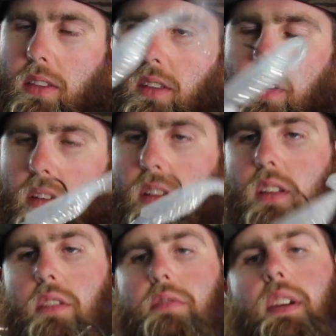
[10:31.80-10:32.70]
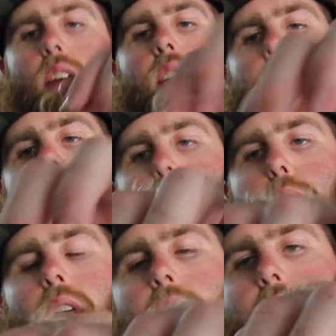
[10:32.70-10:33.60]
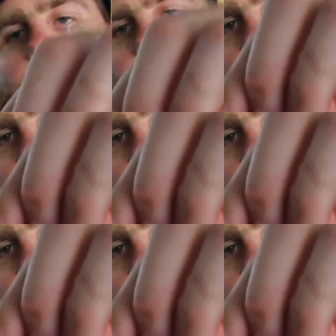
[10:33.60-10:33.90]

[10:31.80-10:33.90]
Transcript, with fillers: the event is this blade in the